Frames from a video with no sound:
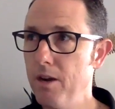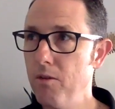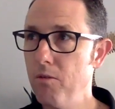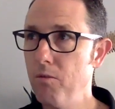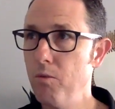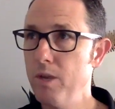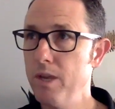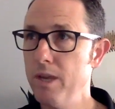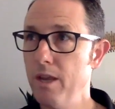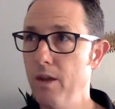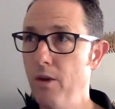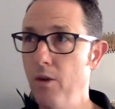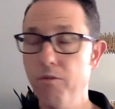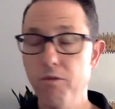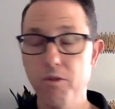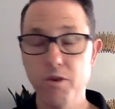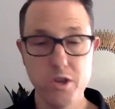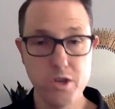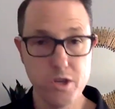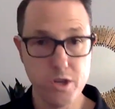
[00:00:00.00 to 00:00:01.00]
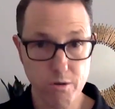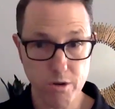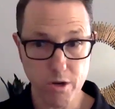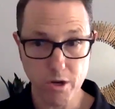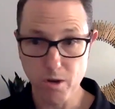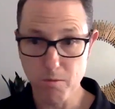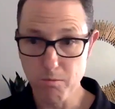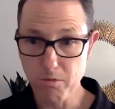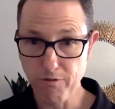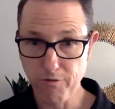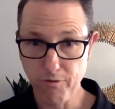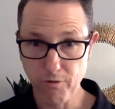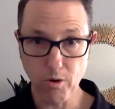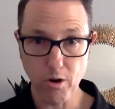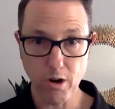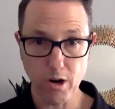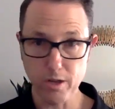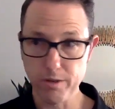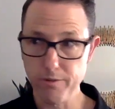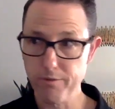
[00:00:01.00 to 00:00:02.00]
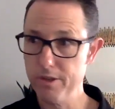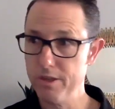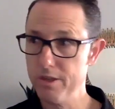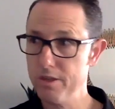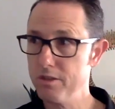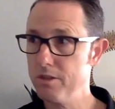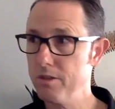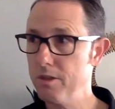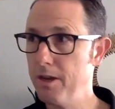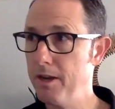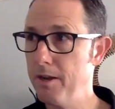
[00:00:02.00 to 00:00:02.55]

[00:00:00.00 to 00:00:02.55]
We, over a year ago, before all of this,